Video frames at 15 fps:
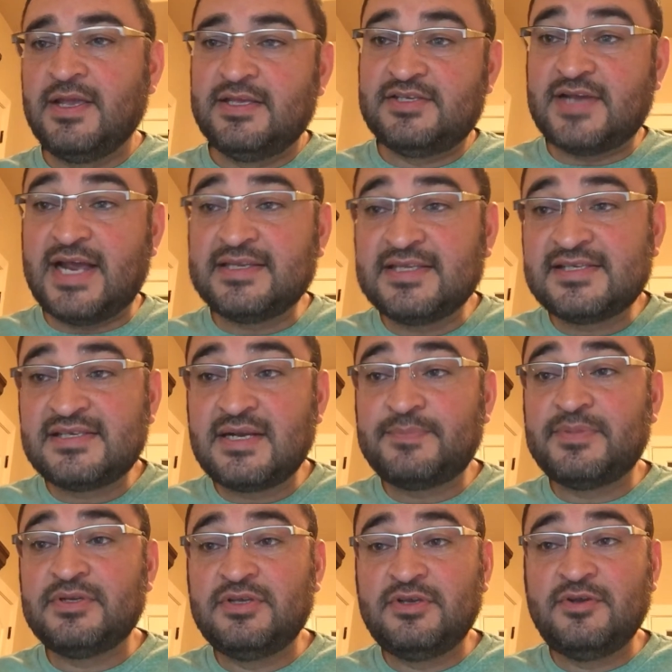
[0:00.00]
So I had to set
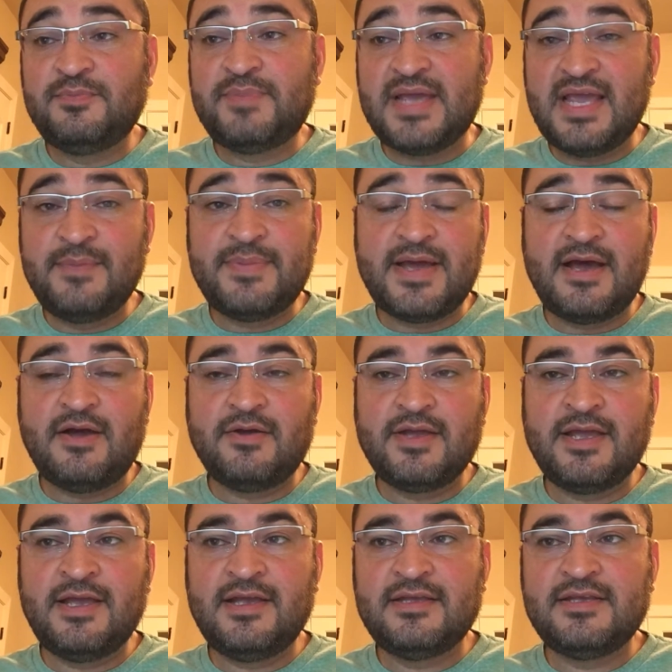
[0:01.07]
up a new
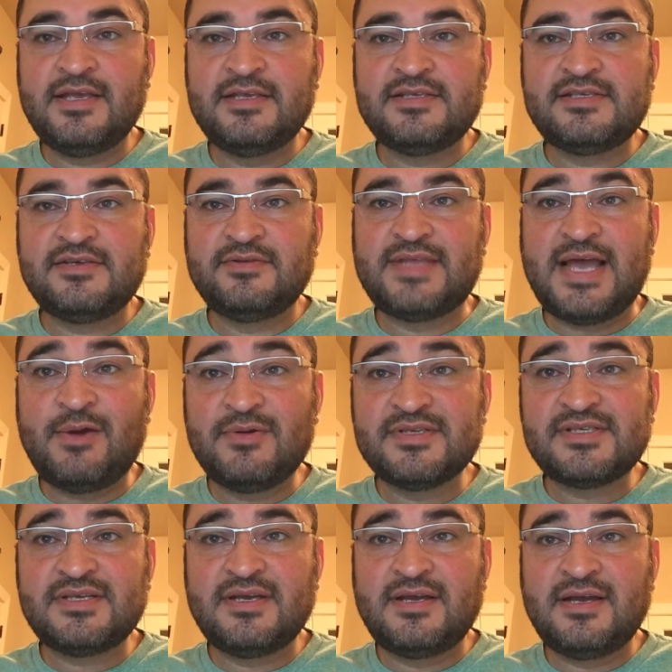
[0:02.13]
PayPal, and so that
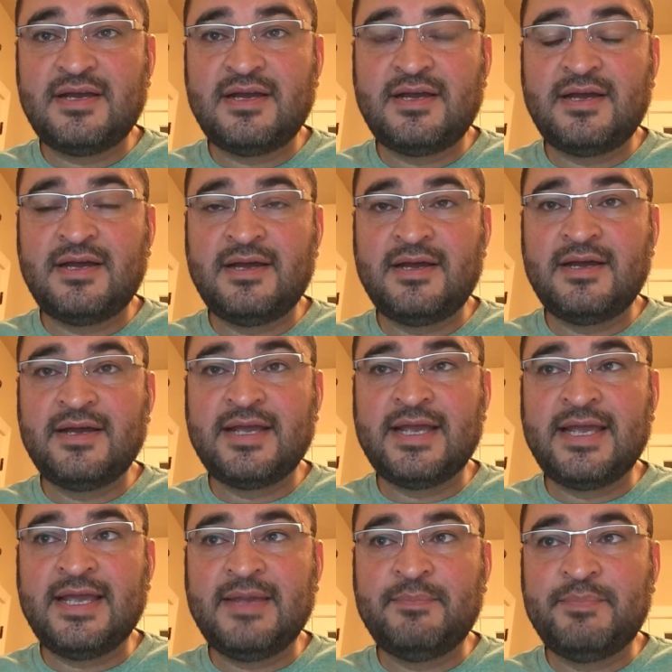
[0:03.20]
was
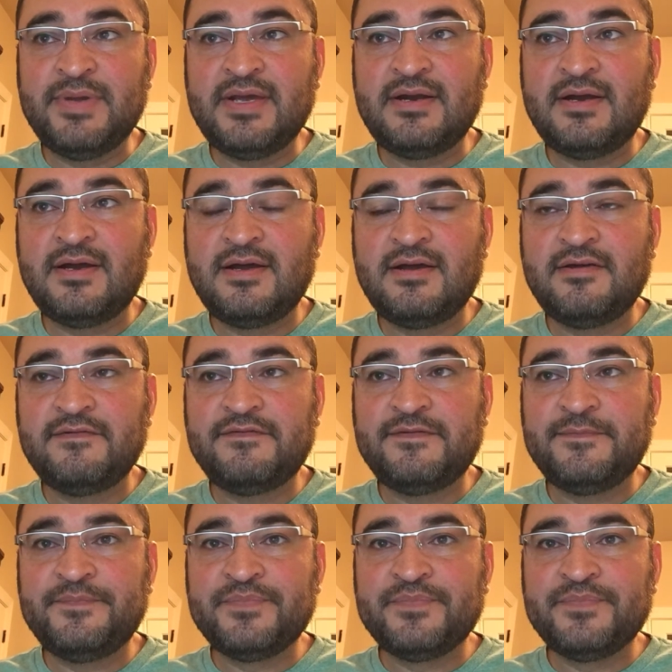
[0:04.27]
a bit um,